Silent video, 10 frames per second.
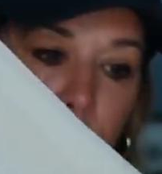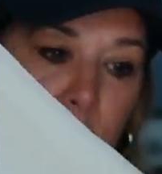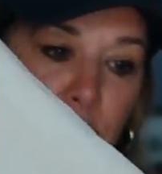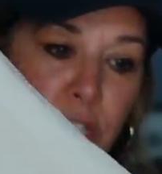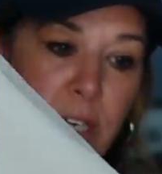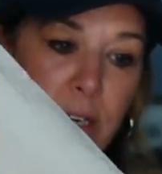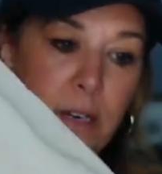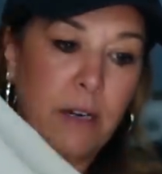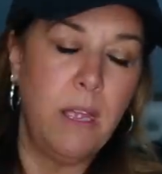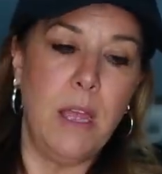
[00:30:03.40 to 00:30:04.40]
are
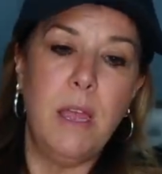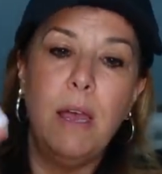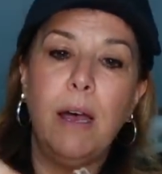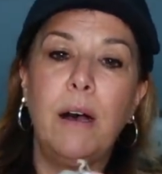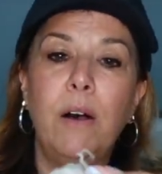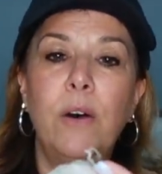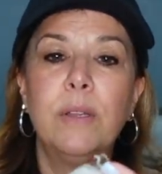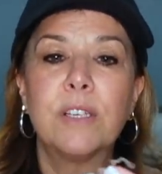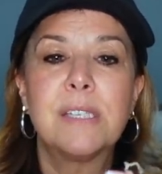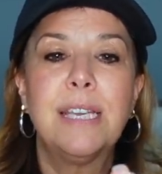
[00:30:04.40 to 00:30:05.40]
sheer. Oh,
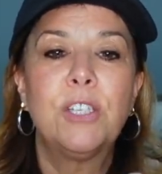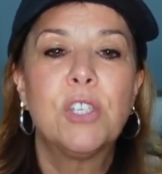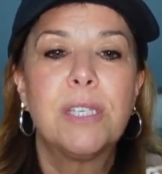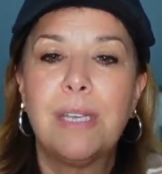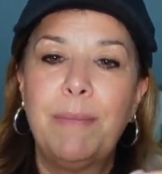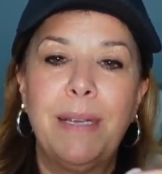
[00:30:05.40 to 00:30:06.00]
it looks like just, I